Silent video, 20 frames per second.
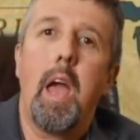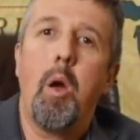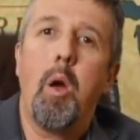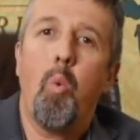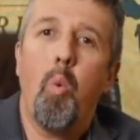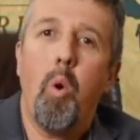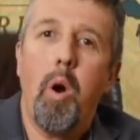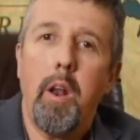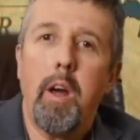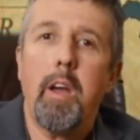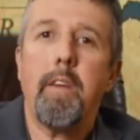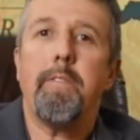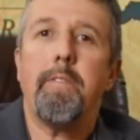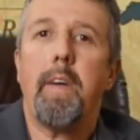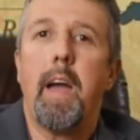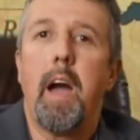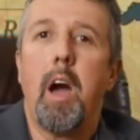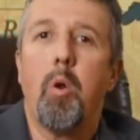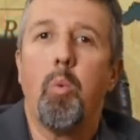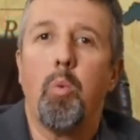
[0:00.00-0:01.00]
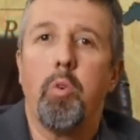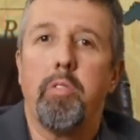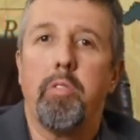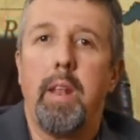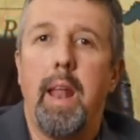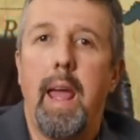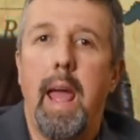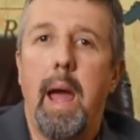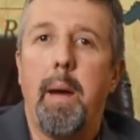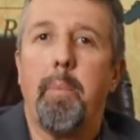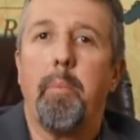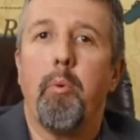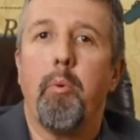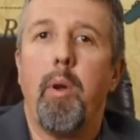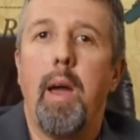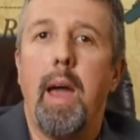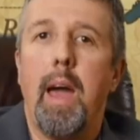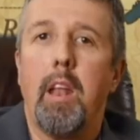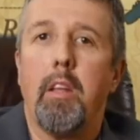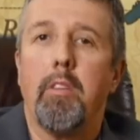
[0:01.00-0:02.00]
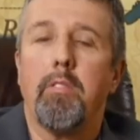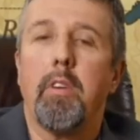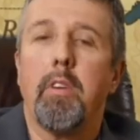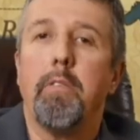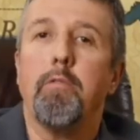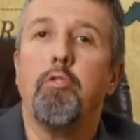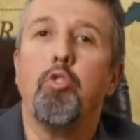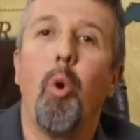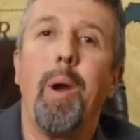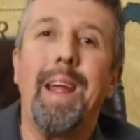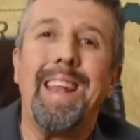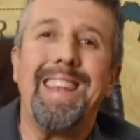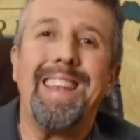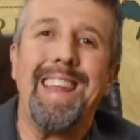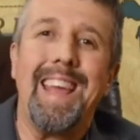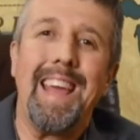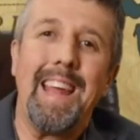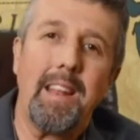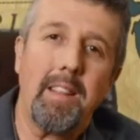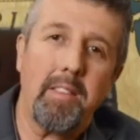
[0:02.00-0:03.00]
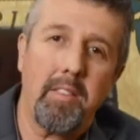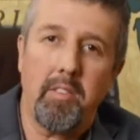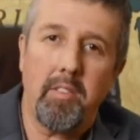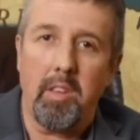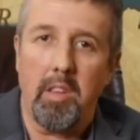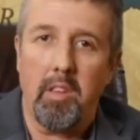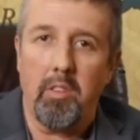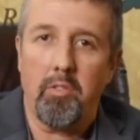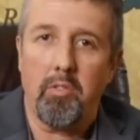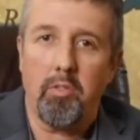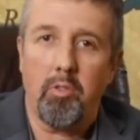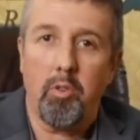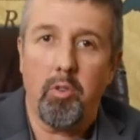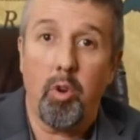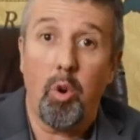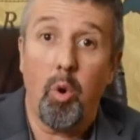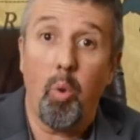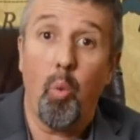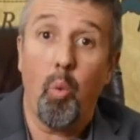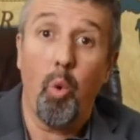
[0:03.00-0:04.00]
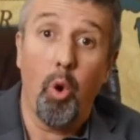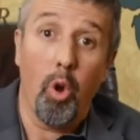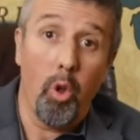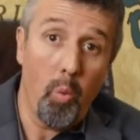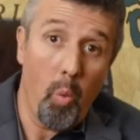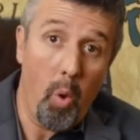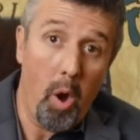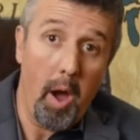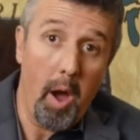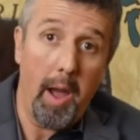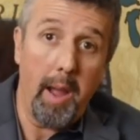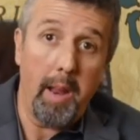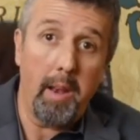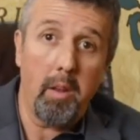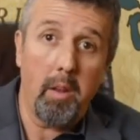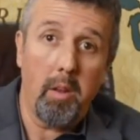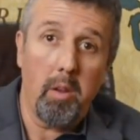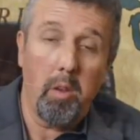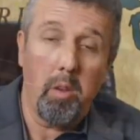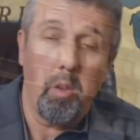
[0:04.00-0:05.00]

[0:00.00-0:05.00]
And what I found was an apparatus of joint tenancies worldwide.